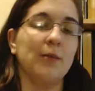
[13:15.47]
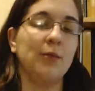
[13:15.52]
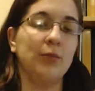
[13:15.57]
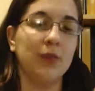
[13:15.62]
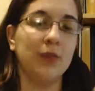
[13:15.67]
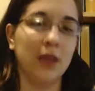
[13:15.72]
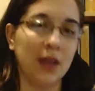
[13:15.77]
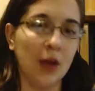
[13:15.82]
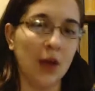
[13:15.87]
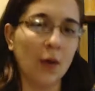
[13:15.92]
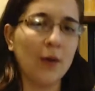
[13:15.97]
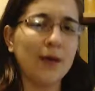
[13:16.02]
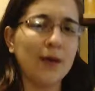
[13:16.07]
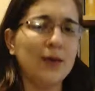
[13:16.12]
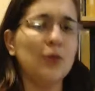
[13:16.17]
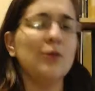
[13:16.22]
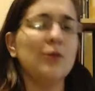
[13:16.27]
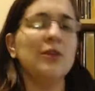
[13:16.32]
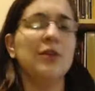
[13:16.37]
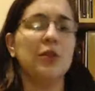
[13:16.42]

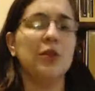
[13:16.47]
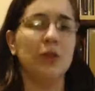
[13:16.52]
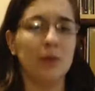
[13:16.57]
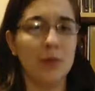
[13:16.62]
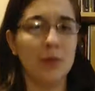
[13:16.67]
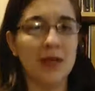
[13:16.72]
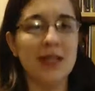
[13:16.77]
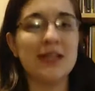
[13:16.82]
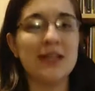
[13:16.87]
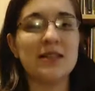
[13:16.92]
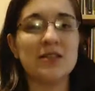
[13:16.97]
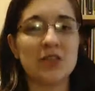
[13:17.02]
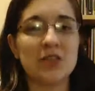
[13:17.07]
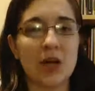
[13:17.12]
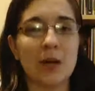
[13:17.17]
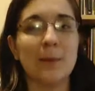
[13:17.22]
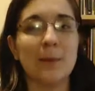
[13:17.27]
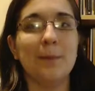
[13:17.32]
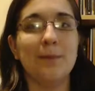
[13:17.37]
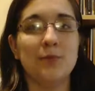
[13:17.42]
We need to
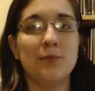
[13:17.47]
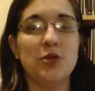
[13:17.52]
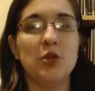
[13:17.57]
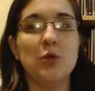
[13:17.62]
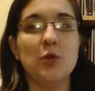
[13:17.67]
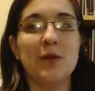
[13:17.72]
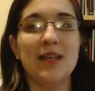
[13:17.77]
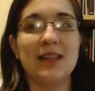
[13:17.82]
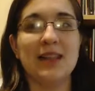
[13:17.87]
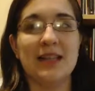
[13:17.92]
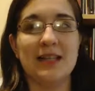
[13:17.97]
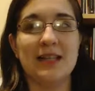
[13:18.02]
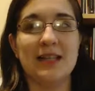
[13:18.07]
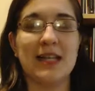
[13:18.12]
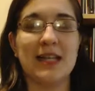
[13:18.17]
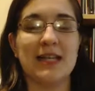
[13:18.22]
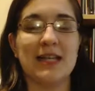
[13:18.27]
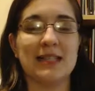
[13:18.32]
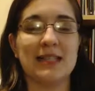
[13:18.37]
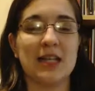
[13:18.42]
start doing these
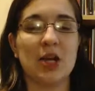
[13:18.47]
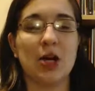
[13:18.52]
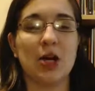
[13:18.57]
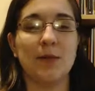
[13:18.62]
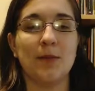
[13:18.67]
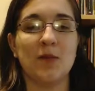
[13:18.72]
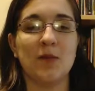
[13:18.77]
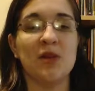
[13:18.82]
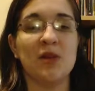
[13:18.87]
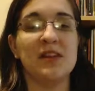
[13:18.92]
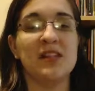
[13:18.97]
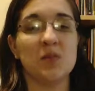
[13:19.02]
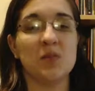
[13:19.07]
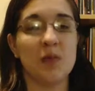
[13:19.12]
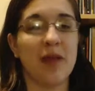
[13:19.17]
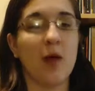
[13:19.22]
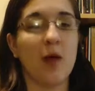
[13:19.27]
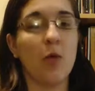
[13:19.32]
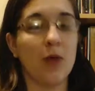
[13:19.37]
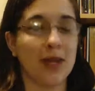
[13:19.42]
things in our communities
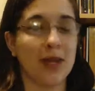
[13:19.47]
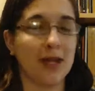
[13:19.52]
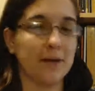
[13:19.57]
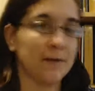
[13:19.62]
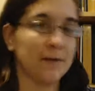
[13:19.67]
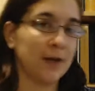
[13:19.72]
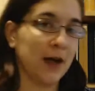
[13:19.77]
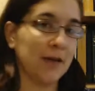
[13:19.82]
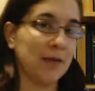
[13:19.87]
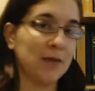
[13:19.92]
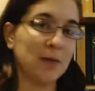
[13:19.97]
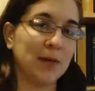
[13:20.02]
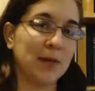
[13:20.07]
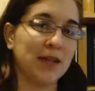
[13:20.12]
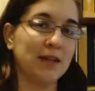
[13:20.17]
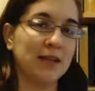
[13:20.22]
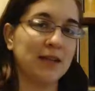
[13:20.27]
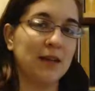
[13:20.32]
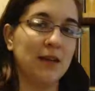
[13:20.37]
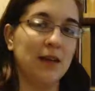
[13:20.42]
without waiting for
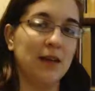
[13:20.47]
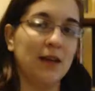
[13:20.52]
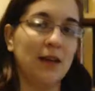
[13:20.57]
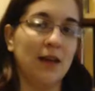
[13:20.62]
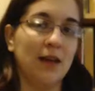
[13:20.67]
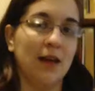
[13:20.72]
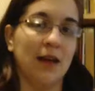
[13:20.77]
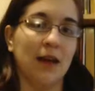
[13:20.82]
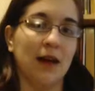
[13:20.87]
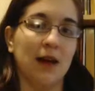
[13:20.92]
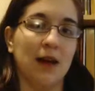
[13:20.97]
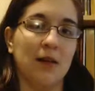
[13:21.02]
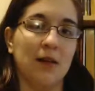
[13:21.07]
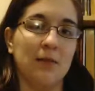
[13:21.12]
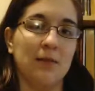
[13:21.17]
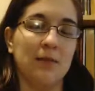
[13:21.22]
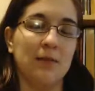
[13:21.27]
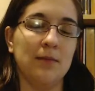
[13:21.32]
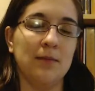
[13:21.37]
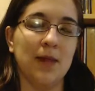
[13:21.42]
government,
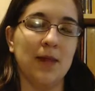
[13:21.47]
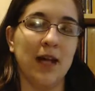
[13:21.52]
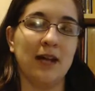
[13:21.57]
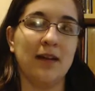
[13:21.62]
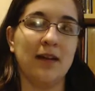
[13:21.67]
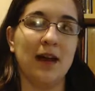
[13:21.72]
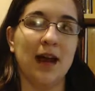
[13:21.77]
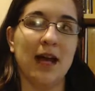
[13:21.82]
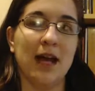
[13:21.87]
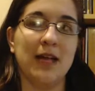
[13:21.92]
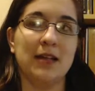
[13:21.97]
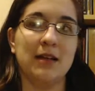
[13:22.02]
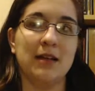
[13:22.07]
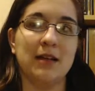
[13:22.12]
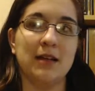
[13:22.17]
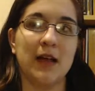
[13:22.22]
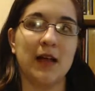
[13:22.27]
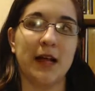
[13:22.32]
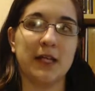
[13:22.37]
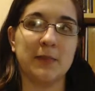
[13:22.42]
and not
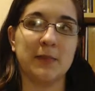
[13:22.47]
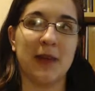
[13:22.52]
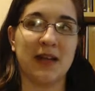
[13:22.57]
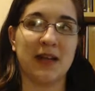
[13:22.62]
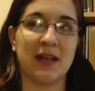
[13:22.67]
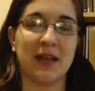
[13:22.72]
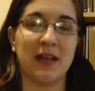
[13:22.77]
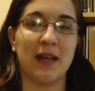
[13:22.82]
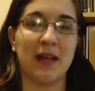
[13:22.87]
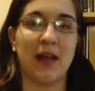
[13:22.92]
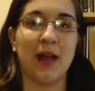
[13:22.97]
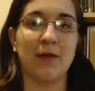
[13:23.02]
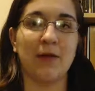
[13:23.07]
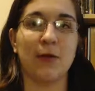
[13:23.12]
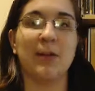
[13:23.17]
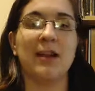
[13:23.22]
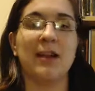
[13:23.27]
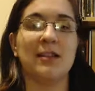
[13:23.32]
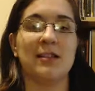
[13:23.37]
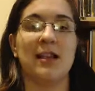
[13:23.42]
expecting that
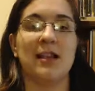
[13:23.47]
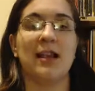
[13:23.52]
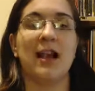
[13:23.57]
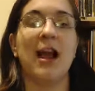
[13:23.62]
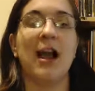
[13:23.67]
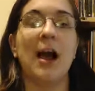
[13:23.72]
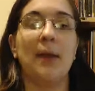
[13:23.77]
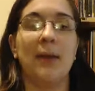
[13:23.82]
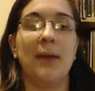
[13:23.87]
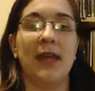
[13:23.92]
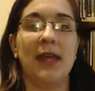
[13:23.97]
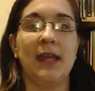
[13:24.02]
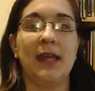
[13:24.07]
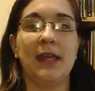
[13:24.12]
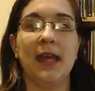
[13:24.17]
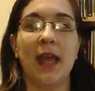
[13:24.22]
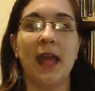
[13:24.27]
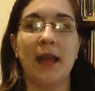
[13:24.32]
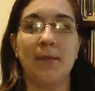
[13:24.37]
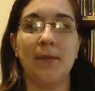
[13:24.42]
government is going to come in
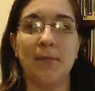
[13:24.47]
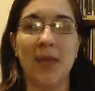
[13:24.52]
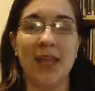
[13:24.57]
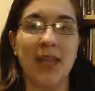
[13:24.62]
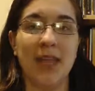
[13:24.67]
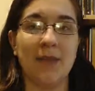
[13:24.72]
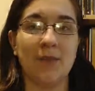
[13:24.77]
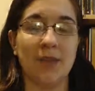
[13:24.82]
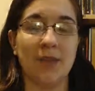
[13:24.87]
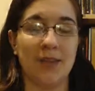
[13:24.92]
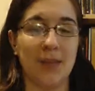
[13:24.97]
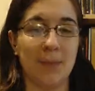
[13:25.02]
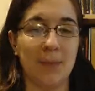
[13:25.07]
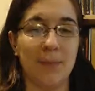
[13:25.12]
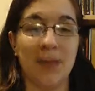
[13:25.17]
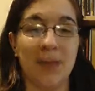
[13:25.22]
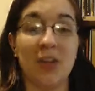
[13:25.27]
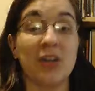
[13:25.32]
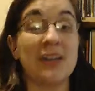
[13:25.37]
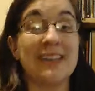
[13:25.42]
and make everything
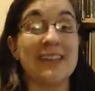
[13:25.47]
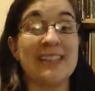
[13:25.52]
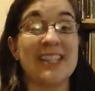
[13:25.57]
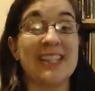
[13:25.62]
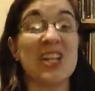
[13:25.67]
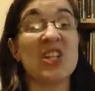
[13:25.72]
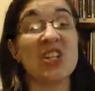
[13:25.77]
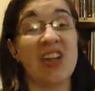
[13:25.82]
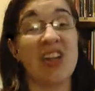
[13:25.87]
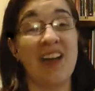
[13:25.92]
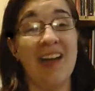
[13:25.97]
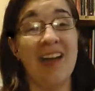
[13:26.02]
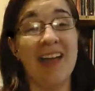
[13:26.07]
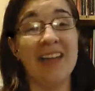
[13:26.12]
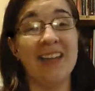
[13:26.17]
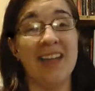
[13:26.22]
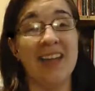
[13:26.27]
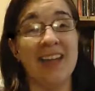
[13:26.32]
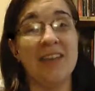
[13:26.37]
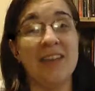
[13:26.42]
better, because they're not.
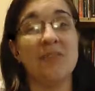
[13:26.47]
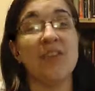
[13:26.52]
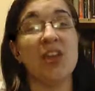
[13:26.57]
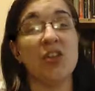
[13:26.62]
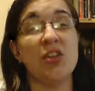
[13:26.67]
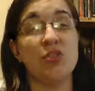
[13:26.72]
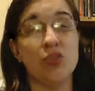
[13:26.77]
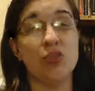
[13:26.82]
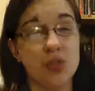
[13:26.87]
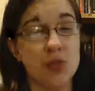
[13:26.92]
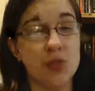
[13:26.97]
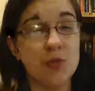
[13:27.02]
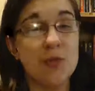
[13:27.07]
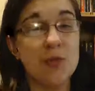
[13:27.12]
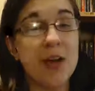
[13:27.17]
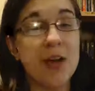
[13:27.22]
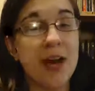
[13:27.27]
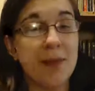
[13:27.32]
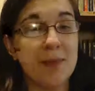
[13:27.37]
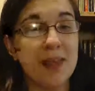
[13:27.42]
And if they do
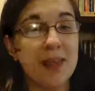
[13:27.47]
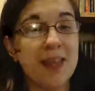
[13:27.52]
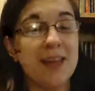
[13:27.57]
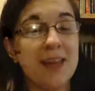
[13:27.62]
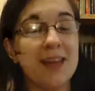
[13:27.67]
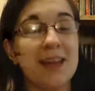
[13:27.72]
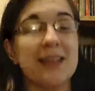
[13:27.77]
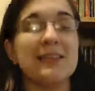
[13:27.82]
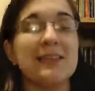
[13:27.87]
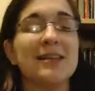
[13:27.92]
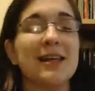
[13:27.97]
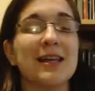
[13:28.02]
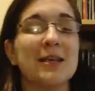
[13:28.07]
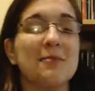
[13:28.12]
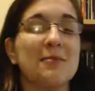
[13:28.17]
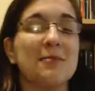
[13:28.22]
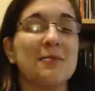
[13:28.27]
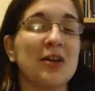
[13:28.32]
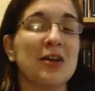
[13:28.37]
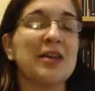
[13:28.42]
come in,
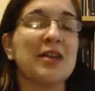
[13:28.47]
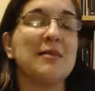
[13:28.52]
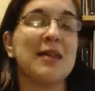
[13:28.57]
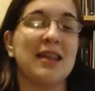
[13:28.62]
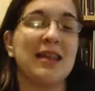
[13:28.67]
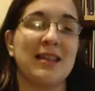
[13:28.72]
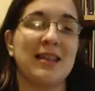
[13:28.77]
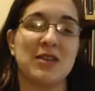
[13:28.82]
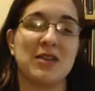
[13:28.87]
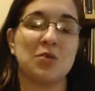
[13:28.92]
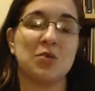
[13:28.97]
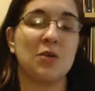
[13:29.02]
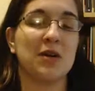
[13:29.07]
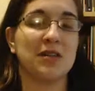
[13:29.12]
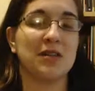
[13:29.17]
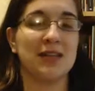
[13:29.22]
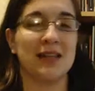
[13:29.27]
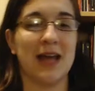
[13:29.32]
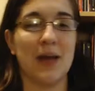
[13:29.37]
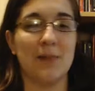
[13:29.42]
they're going to make things
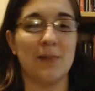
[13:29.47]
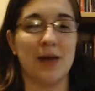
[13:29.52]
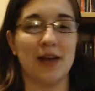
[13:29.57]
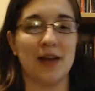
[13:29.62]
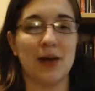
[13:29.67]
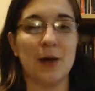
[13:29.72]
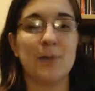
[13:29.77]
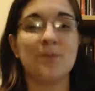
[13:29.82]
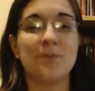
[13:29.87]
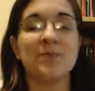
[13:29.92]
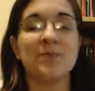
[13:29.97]
worse and not better.